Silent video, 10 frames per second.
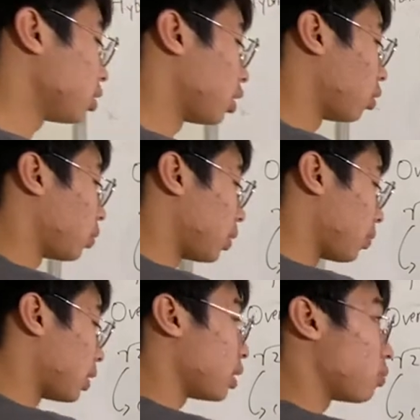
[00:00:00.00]
you know, we,
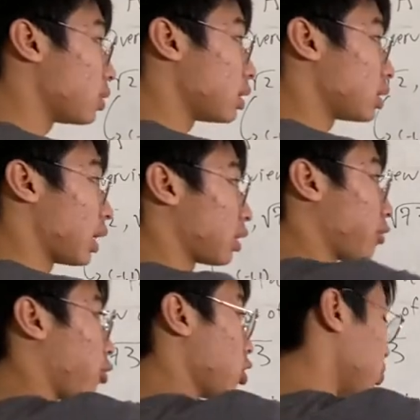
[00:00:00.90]
we, we take the
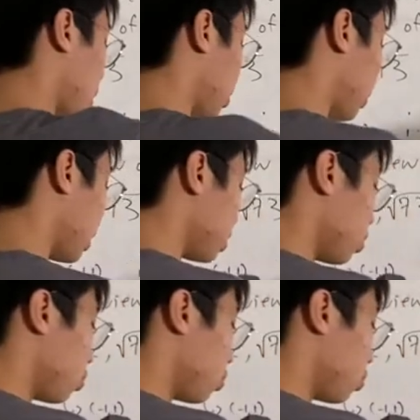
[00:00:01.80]
first one, right?